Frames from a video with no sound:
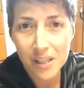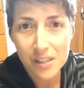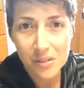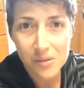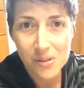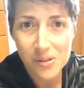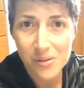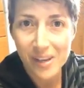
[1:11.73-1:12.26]
So
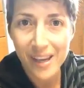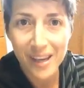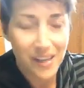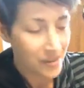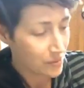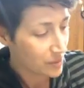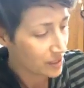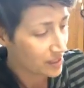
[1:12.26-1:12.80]
it's okay,
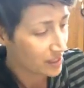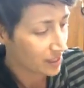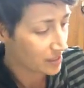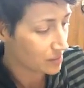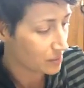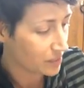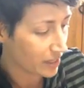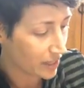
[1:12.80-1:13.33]
we can take some
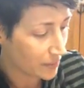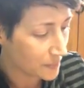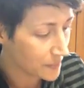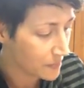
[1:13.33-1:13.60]
time.